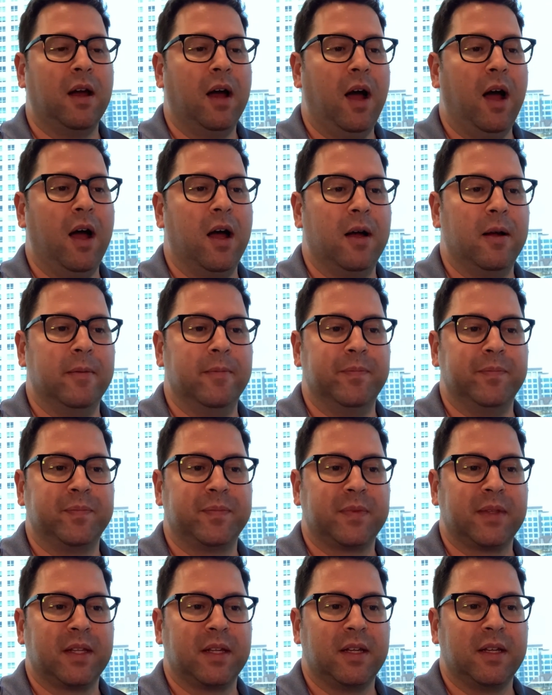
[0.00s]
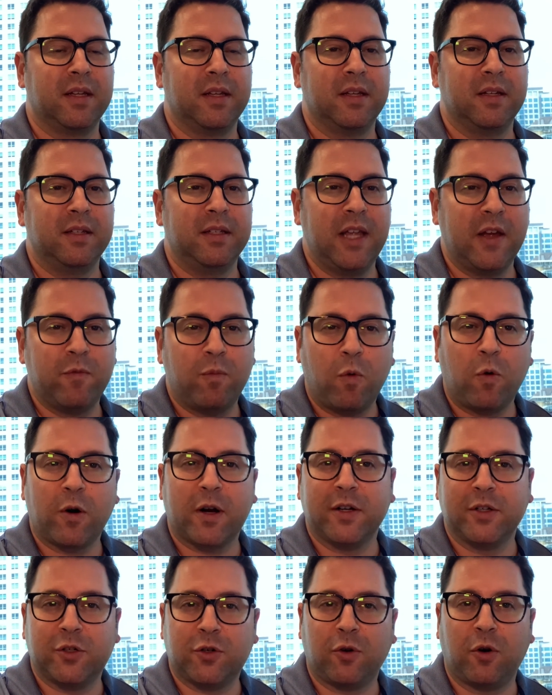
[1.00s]
You have more
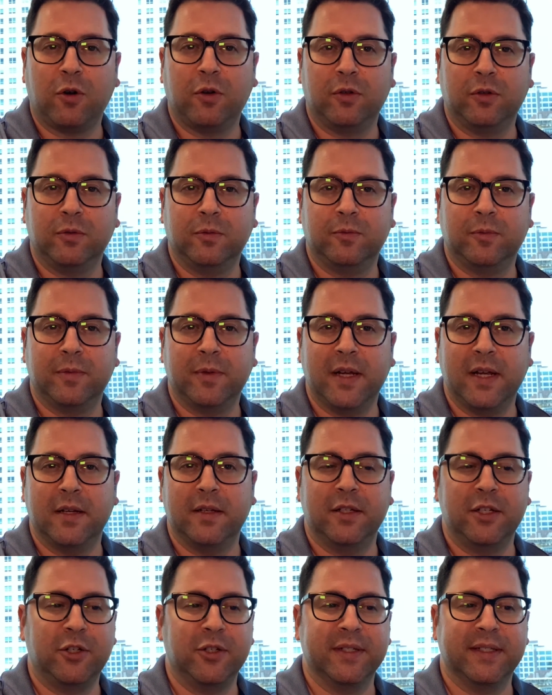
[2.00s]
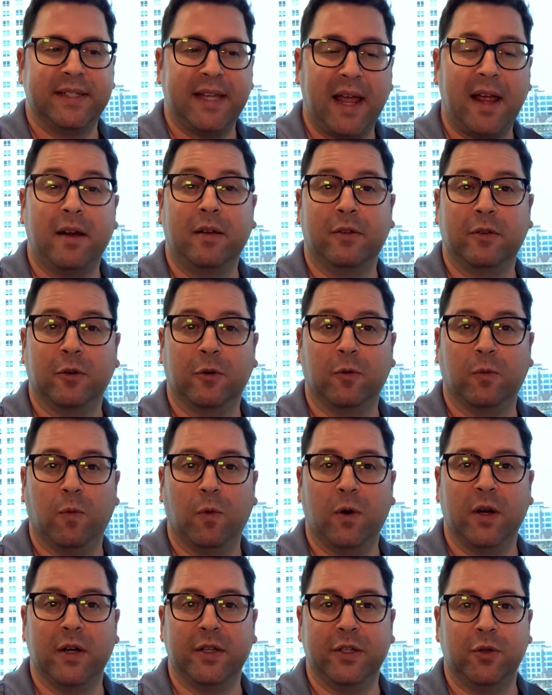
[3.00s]
control and you can tailor
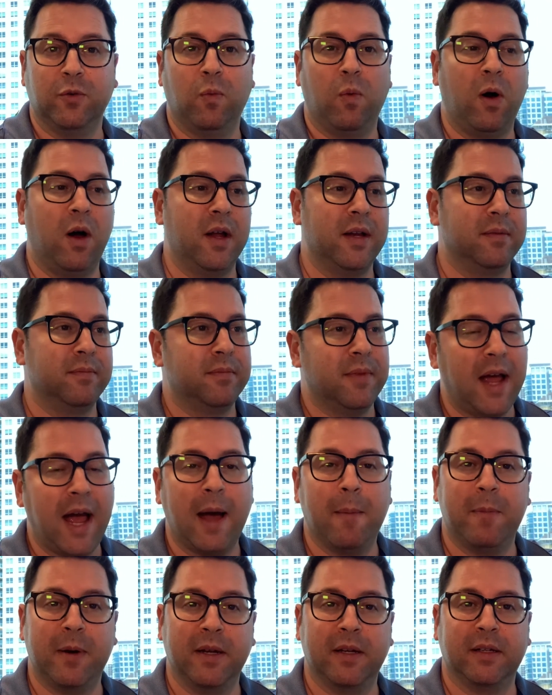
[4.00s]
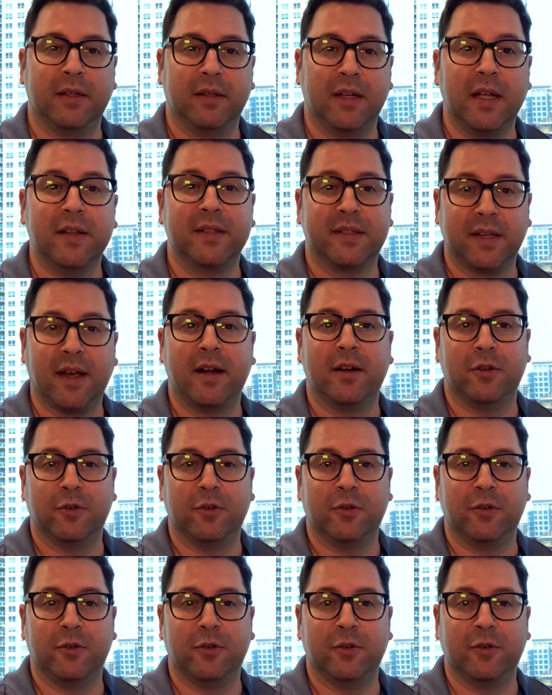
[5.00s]
what you want happening inside your